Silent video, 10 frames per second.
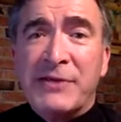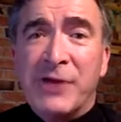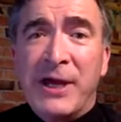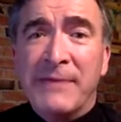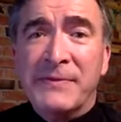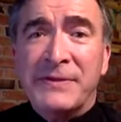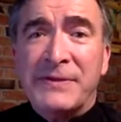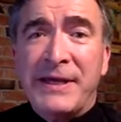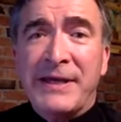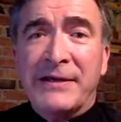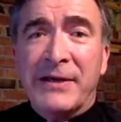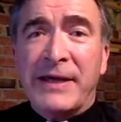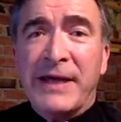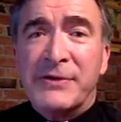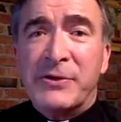James in
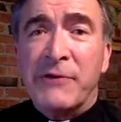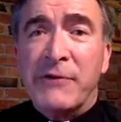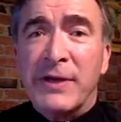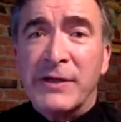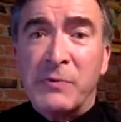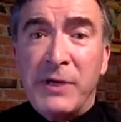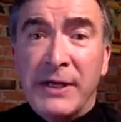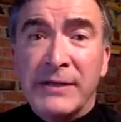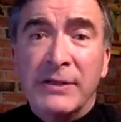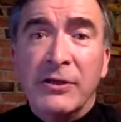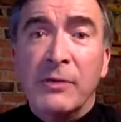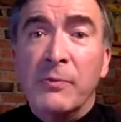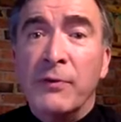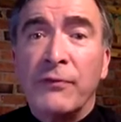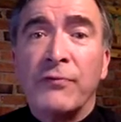Casanova as we continue to
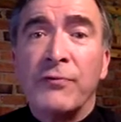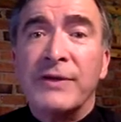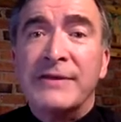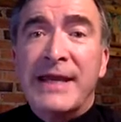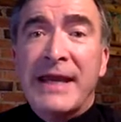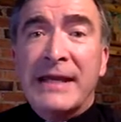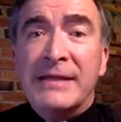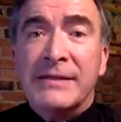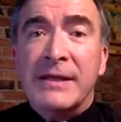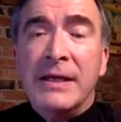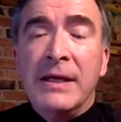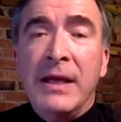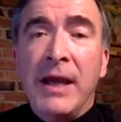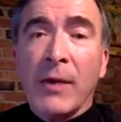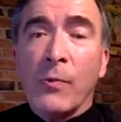move through the days
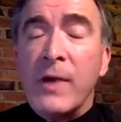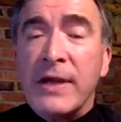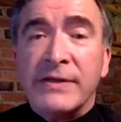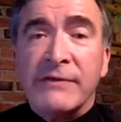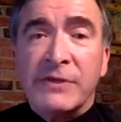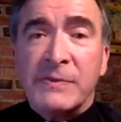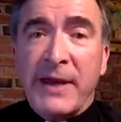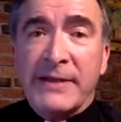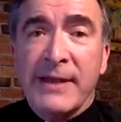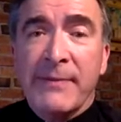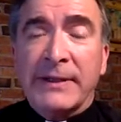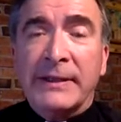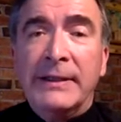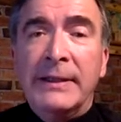and weeks of this pandemic.